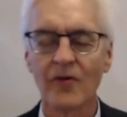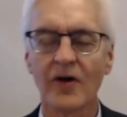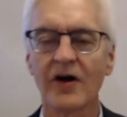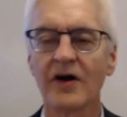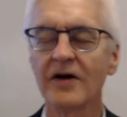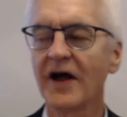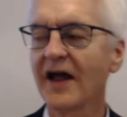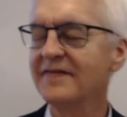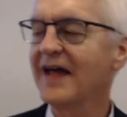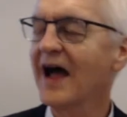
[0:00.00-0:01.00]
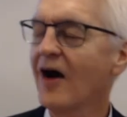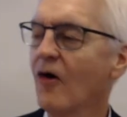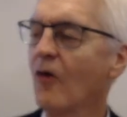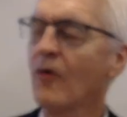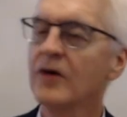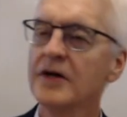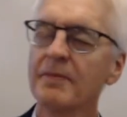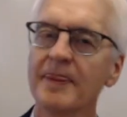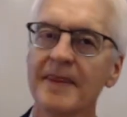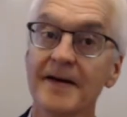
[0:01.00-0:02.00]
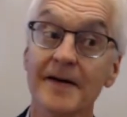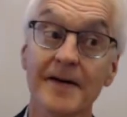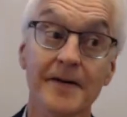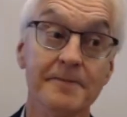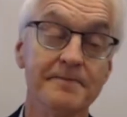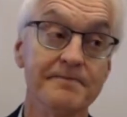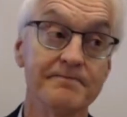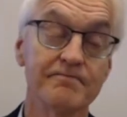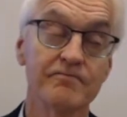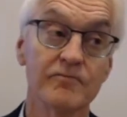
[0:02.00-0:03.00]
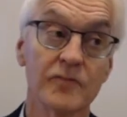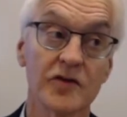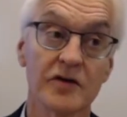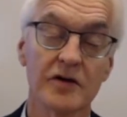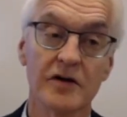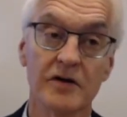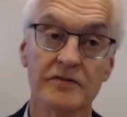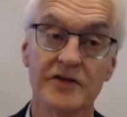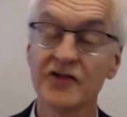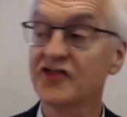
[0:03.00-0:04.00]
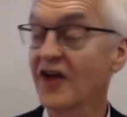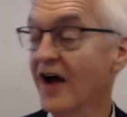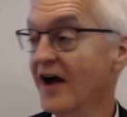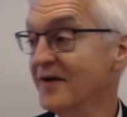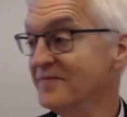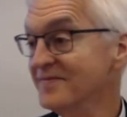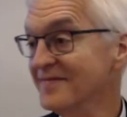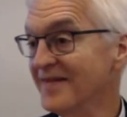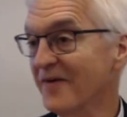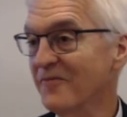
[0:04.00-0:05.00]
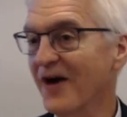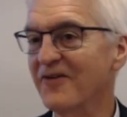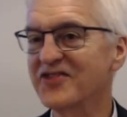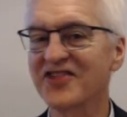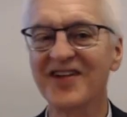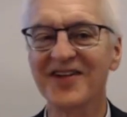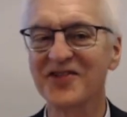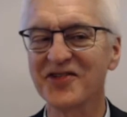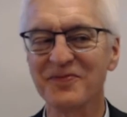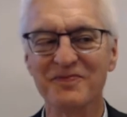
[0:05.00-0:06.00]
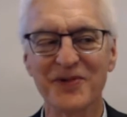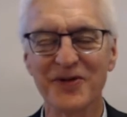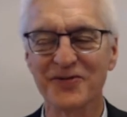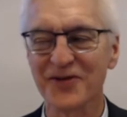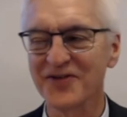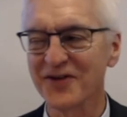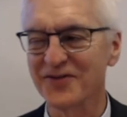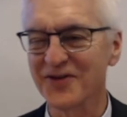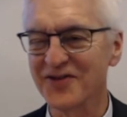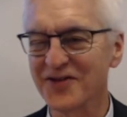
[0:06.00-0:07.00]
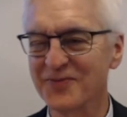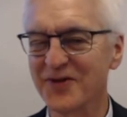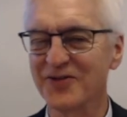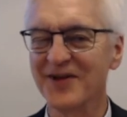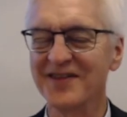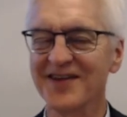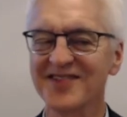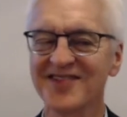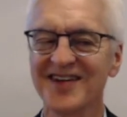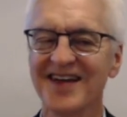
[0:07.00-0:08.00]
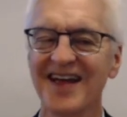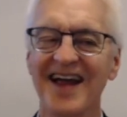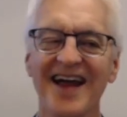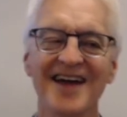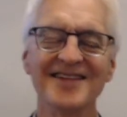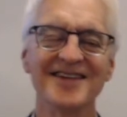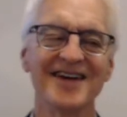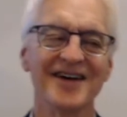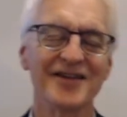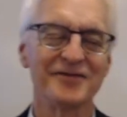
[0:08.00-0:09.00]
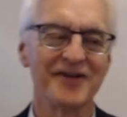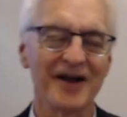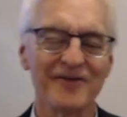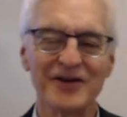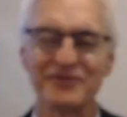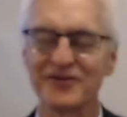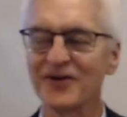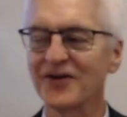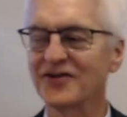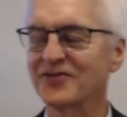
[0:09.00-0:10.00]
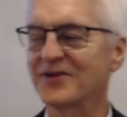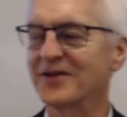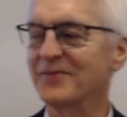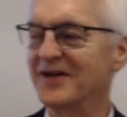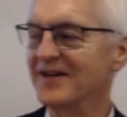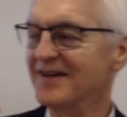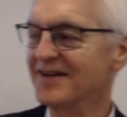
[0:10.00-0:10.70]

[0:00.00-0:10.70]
uh, and now. Uh, uh this time, well, there's some beautiful differences between this and uh, the fiery furnace with the big